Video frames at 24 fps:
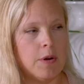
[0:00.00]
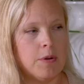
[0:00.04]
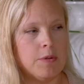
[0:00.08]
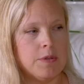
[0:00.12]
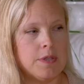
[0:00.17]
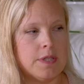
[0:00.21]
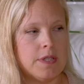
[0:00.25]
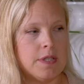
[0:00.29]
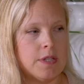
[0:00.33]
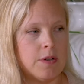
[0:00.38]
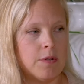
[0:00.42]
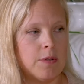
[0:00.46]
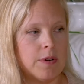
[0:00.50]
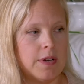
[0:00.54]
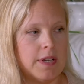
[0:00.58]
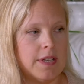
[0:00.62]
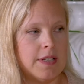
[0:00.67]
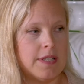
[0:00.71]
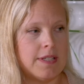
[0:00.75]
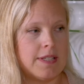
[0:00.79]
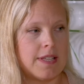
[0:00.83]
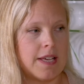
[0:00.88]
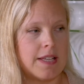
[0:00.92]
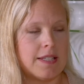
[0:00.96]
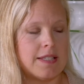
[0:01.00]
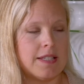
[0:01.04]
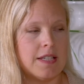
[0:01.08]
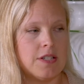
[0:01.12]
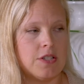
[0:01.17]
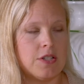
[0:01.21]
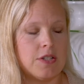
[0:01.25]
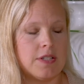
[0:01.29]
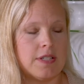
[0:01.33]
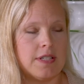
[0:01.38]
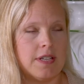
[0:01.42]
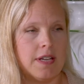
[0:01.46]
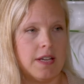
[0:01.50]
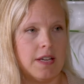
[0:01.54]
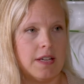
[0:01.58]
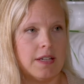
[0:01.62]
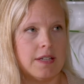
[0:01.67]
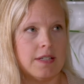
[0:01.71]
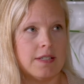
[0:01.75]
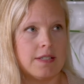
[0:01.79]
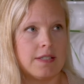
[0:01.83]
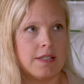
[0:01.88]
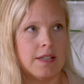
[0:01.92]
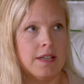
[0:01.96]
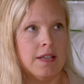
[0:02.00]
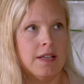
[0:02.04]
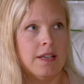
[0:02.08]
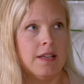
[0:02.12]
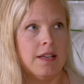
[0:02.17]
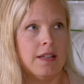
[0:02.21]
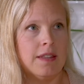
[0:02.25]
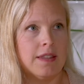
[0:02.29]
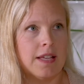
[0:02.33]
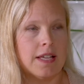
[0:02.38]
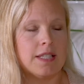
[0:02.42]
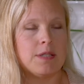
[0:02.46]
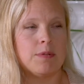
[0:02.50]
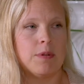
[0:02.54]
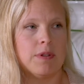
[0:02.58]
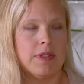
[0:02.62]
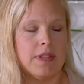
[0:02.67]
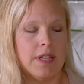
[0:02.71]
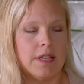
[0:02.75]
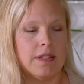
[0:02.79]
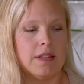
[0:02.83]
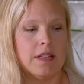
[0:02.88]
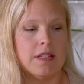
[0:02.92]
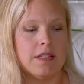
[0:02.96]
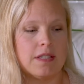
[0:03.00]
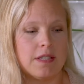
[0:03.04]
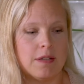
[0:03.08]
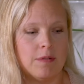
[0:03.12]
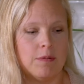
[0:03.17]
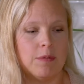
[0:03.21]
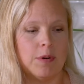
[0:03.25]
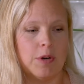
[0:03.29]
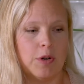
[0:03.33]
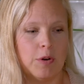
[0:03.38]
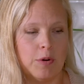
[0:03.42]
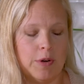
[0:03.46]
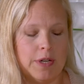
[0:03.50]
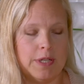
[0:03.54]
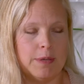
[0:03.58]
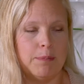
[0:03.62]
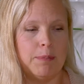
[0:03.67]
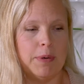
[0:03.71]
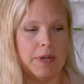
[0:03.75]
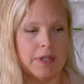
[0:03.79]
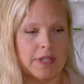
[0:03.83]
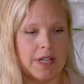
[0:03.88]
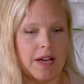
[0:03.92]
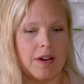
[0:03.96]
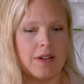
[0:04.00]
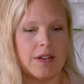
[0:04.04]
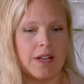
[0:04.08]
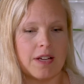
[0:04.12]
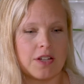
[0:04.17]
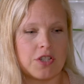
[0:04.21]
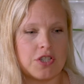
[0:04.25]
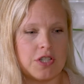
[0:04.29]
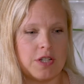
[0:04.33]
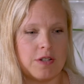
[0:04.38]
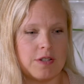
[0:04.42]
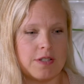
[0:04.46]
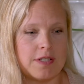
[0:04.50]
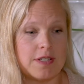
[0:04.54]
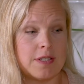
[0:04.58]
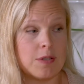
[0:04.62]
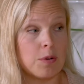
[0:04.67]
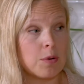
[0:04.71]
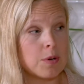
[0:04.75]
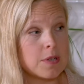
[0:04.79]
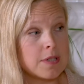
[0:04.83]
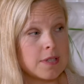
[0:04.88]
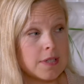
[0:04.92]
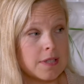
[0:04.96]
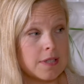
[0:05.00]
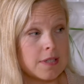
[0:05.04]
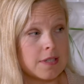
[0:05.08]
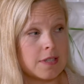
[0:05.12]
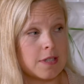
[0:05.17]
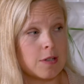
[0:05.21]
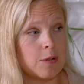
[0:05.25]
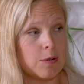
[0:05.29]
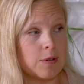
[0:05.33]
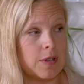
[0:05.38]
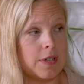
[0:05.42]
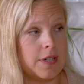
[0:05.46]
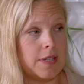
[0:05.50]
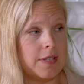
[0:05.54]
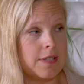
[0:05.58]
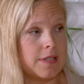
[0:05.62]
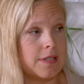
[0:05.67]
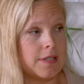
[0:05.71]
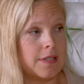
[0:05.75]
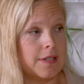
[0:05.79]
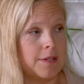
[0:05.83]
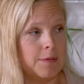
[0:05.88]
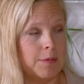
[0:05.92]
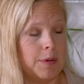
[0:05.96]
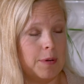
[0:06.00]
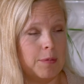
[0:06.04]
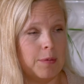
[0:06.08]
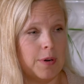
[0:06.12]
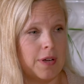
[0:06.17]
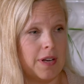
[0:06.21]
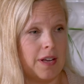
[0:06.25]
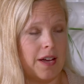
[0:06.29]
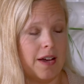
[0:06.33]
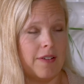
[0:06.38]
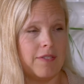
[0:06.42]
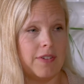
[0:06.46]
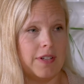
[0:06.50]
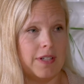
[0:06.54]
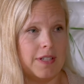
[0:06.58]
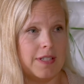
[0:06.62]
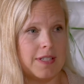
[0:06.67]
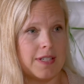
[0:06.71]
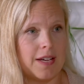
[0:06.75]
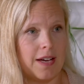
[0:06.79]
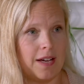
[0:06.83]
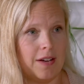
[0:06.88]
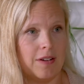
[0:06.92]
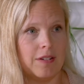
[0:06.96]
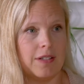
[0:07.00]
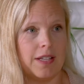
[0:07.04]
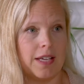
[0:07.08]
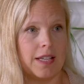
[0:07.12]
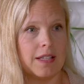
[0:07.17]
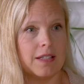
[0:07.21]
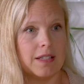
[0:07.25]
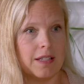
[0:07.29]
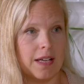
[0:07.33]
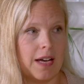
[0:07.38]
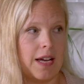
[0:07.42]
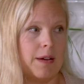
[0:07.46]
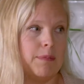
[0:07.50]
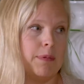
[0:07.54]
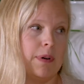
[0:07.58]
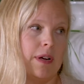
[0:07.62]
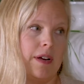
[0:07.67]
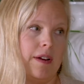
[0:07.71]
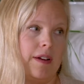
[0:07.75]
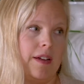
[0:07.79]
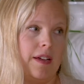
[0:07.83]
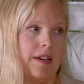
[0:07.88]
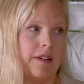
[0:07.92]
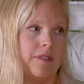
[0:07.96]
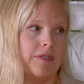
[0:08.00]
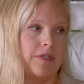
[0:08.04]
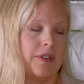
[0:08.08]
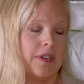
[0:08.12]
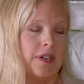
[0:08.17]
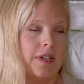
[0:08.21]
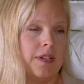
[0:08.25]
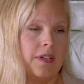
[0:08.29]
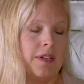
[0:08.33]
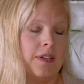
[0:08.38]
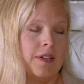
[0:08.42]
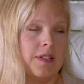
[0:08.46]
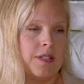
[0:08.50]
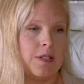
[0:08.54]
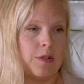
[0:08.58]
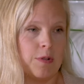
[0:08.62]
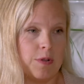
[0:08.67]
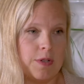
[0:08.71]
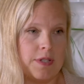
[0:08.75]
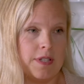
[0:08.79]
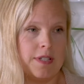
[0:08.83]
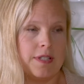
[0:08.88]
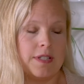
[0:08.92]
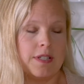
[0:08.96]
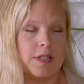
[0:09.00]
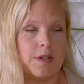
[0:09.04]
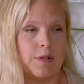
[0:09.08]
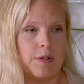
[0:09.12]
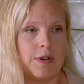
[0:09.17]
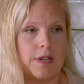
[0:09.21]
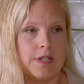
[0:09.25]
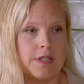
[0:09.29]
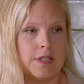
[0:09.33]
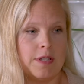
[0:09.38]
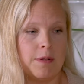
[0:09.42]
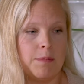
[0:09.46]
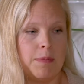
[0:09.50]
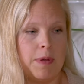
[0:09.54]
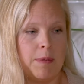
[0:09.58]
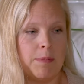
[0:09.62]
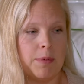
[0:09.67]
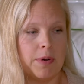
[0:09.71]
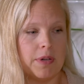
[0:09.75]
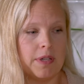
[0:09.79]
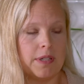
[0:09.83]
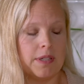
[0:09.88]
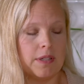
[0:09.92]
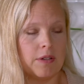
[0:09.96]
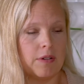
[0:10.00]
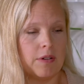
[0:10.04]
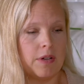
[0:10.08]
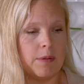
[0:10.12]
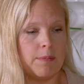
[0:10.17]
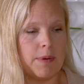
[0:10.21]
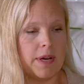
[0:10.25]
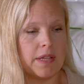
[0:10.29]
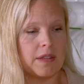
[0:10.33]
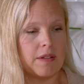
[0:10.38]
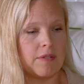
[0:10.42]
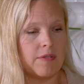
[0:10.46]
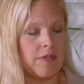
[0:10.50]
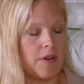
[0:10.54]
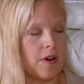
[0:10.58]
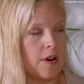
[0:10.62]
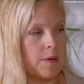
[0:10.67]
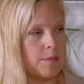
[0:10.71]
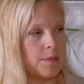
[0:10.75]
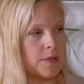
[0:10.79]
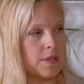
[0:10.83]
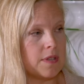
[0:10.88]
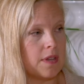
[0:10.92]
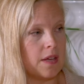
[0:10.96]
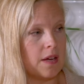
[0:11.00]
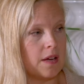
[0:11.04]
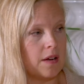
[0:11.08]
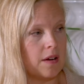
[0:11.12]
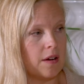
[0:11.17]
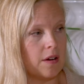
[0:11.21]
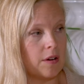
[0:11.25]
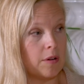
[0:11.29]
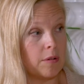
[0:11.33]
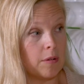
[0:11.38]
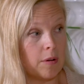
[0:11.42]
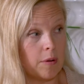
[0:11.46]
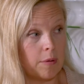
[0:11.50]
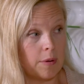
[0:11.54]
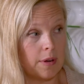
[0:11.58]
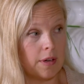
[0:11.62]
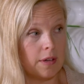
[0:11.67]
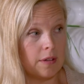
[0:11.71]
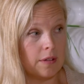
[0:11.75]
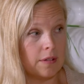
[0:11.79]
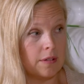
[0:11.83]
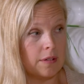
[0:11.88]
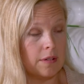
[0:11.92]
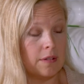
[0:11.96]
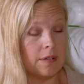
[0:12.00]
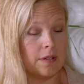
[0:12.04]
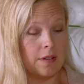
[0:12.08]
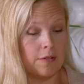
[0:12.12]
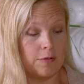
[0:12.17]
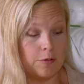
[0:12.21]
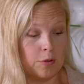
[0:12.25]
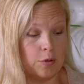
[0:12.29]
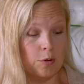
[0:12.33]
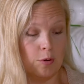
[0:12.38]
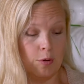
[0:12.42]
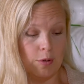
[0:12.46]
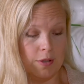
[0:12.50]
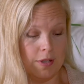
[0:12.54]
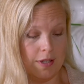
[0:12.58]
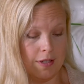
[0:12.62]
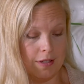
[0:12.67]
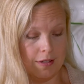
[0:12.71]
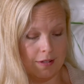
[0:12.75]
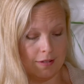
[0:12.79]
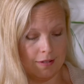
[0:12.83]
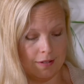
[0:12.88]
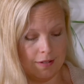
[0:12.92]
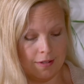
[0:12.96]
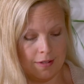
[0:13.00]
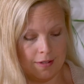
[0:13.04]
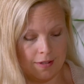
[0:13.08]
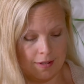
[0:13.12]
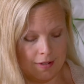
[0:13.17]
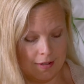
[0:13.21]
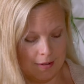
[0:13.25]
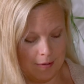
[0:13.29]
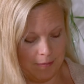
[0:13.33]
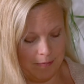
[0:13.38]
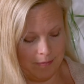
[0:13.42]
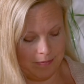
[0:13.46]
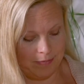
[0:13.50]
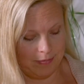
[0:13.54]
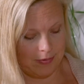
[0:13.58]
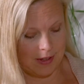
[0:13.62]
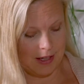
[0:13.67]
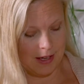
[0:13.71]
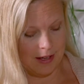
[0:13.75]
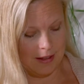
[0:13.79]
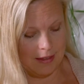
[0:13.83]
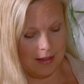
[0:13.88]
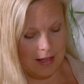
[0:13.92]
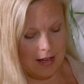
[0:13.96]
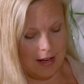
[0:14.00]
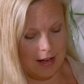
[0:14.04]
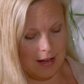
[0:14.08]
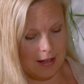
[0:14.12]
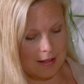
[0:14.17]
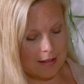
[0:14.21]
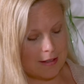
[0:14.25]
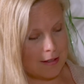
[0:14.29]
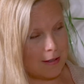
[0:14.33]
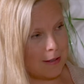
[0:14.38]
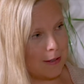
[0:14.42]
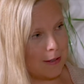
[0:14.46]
Homegrown stories. That's interesting because that's one thing that we're going to build out next year is sourcing stories, and we want to have an entire library of sourcing stories so people can learn about the farms that are growing the food in these,